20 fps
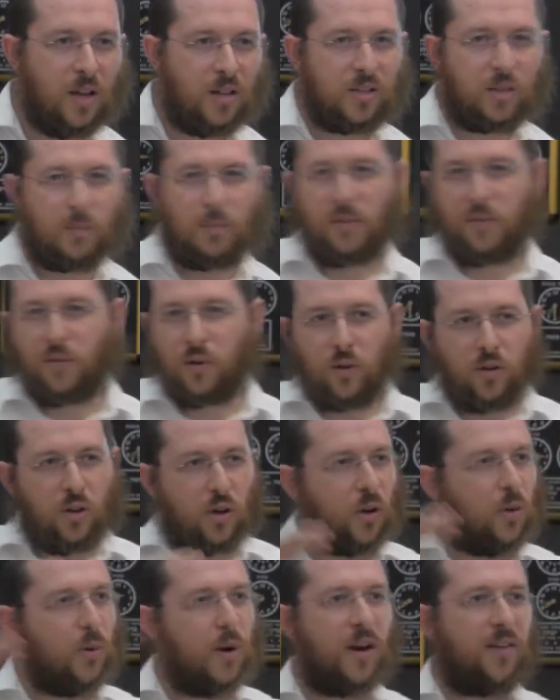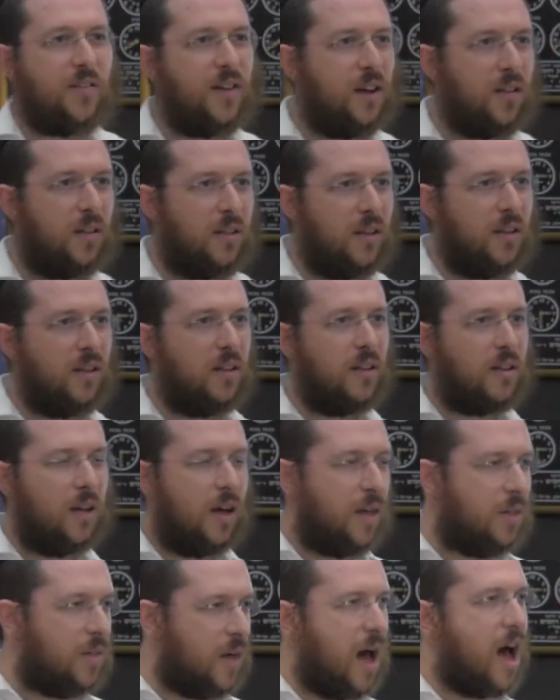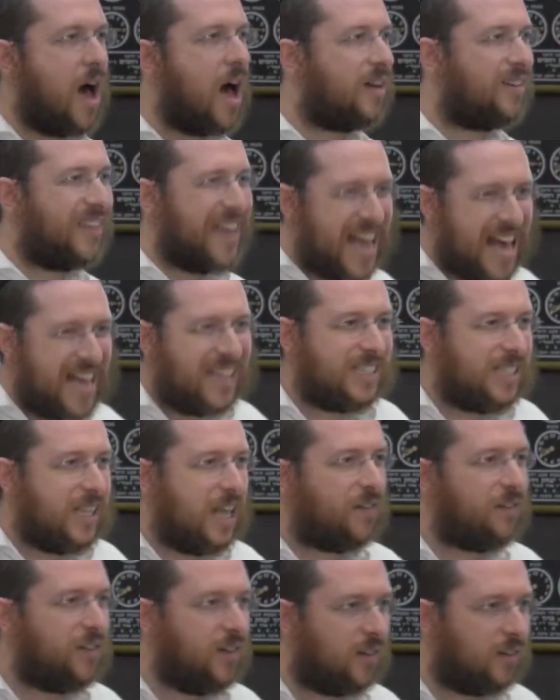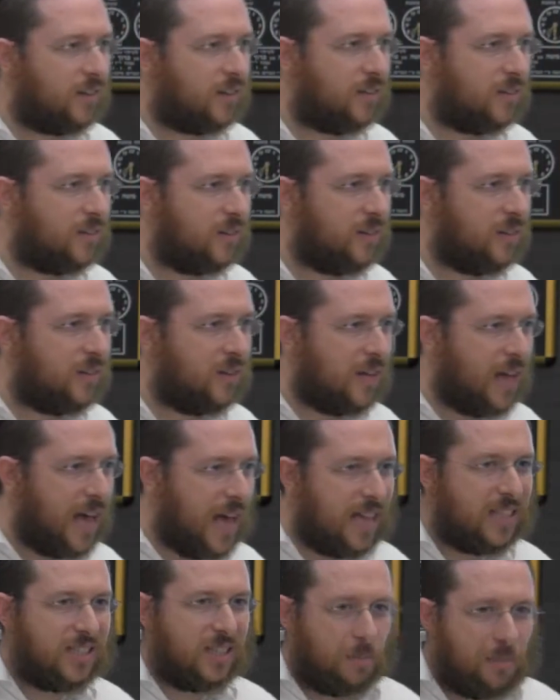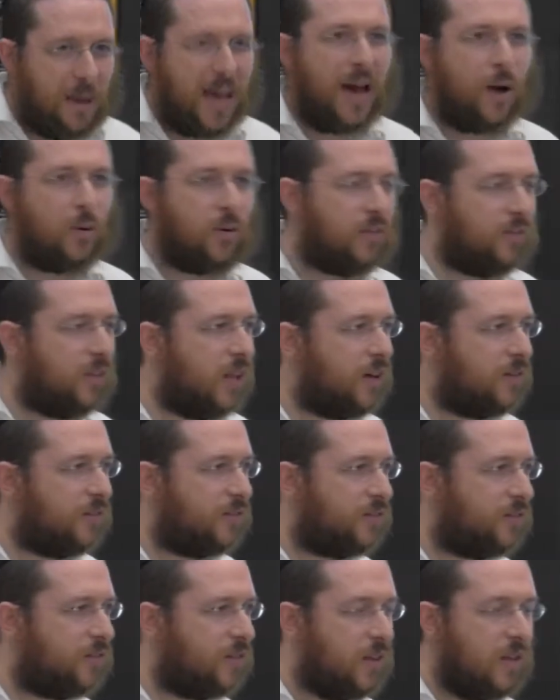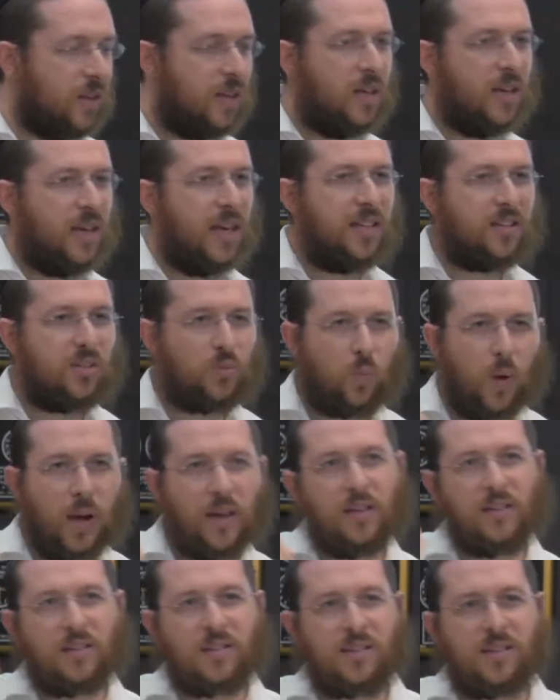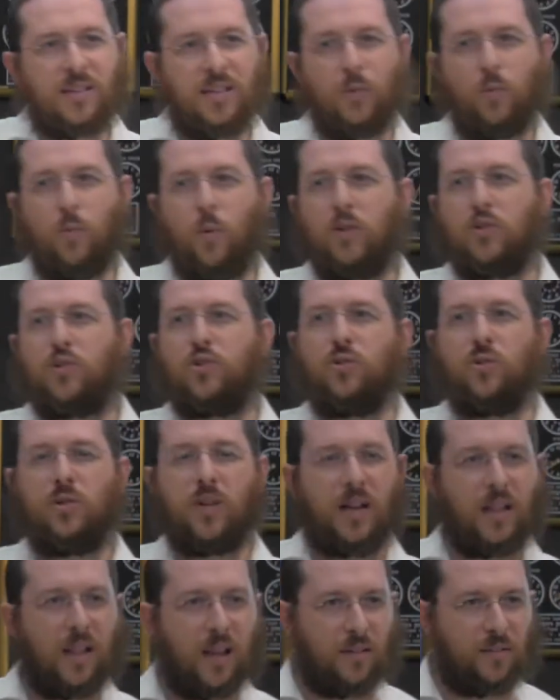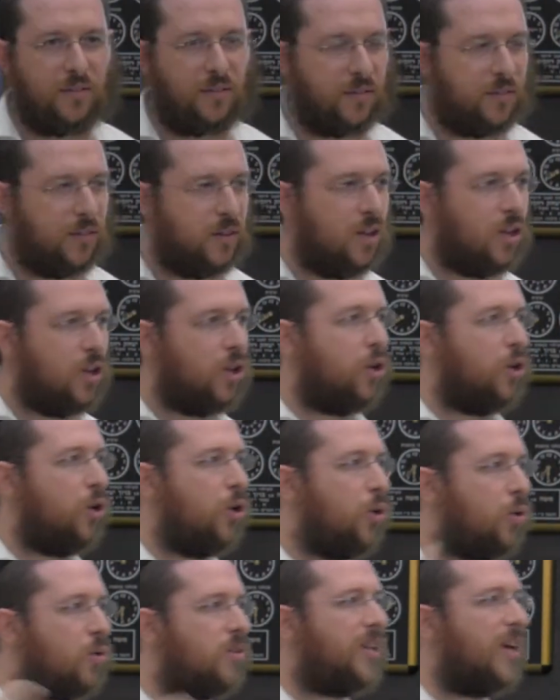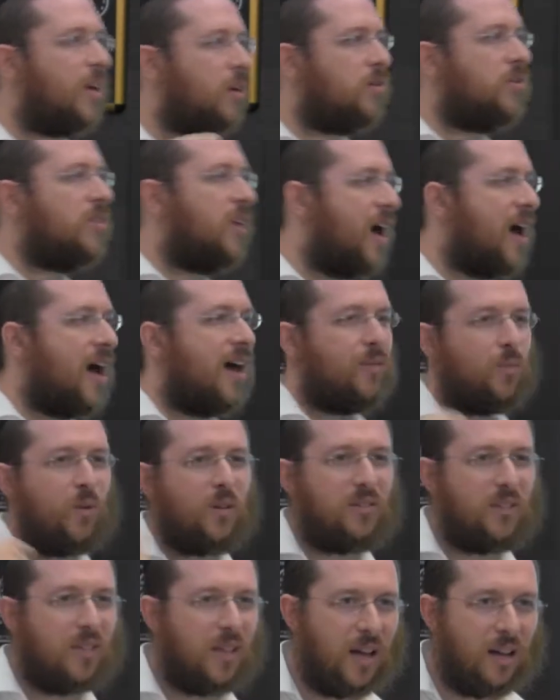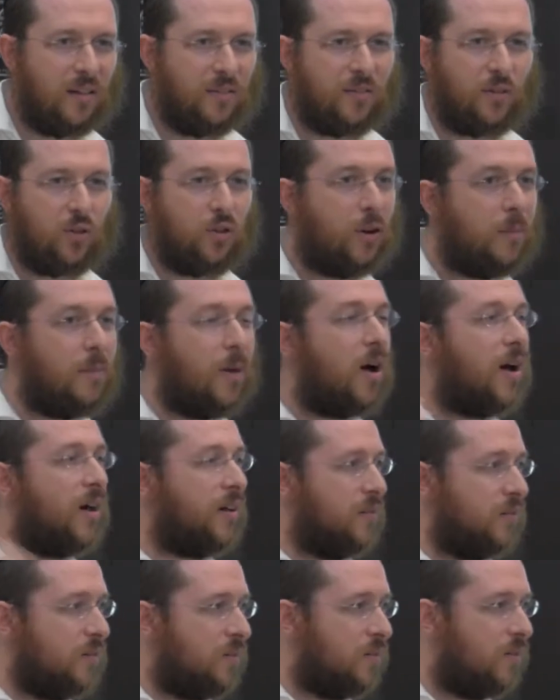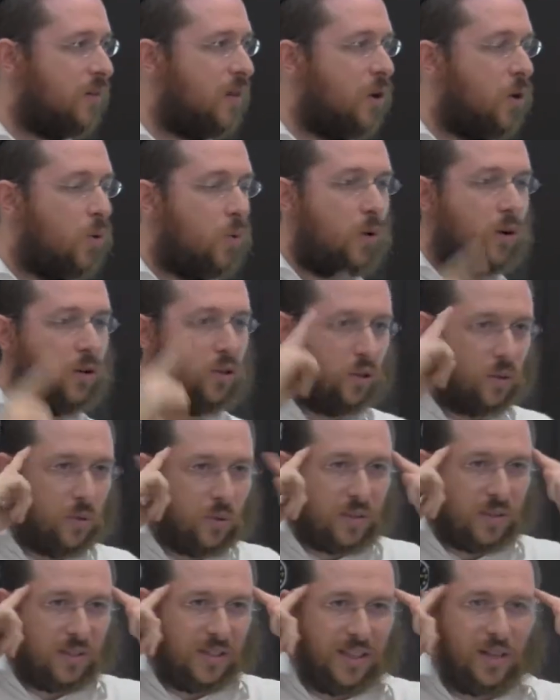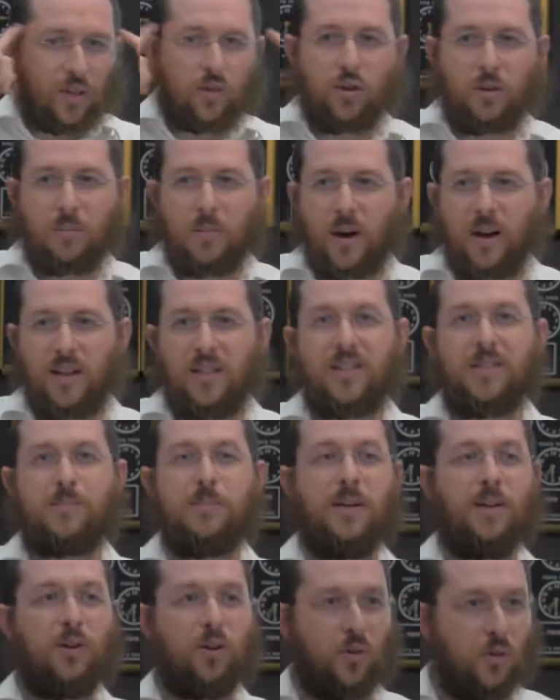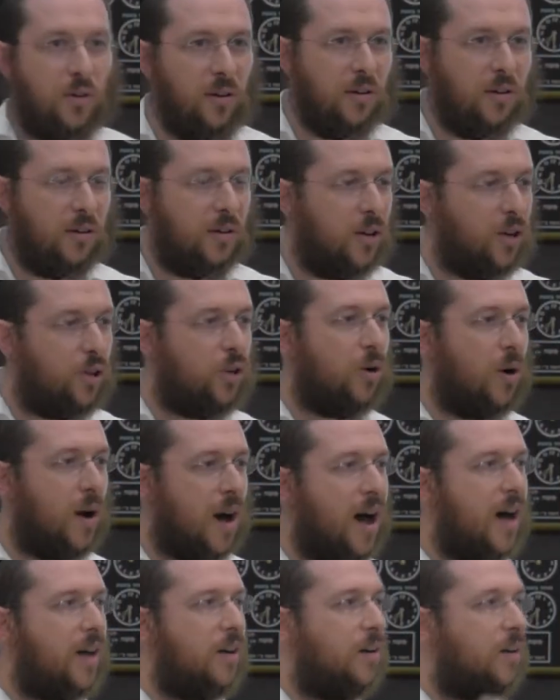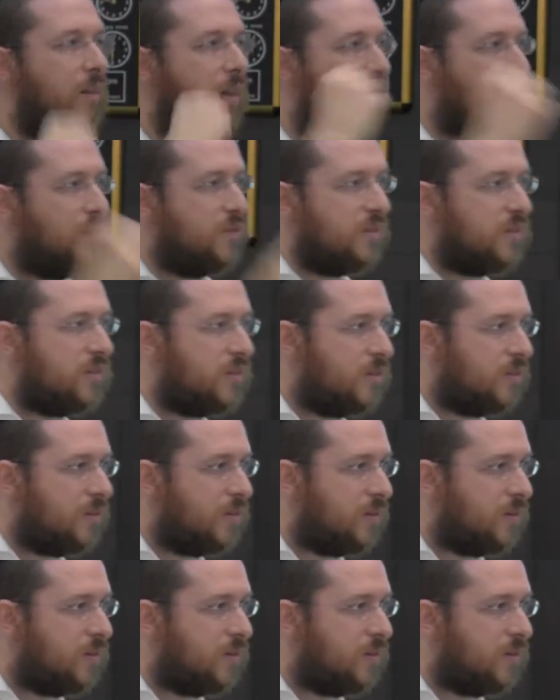So before you're aware of anything, the heart has love in it, has the power of love. It's waiting to see, What should I love? Who tells the heart what to love? Your mind. What you see in your mind as being good, your heart loves.